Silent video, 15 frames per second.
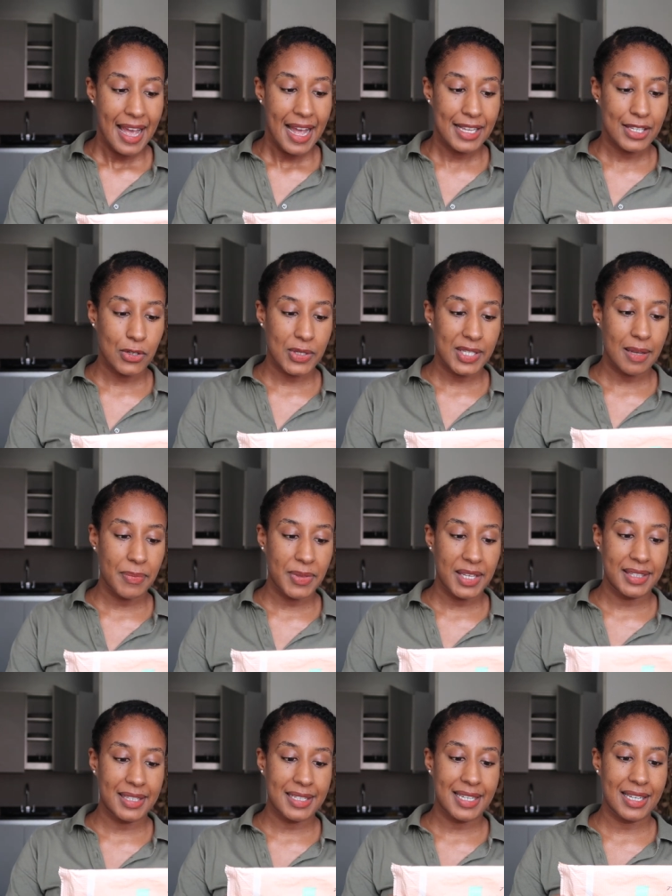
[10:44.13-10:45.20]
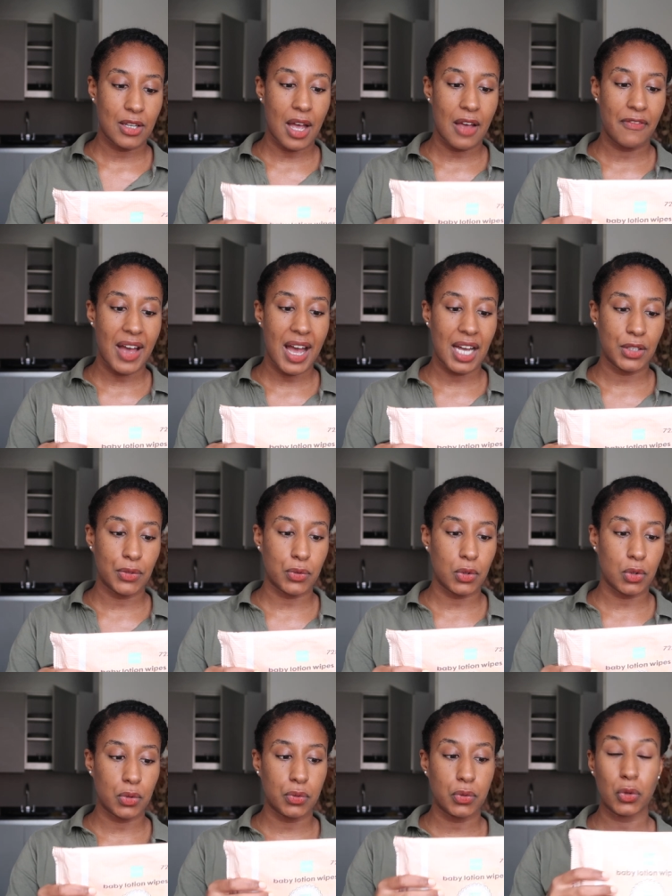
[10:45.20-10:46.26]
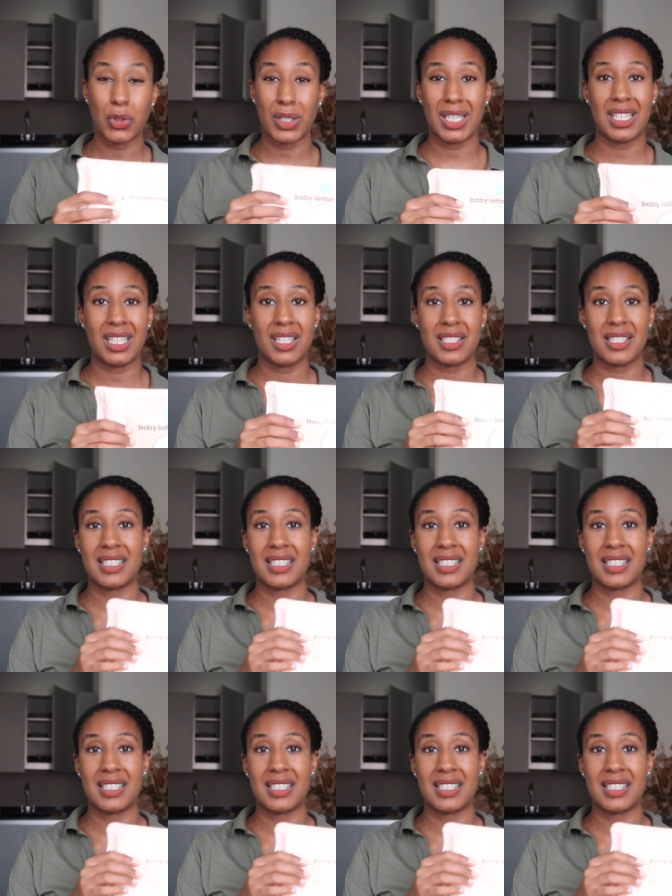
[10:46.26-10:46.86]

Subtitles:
And so something that I've had for 4 years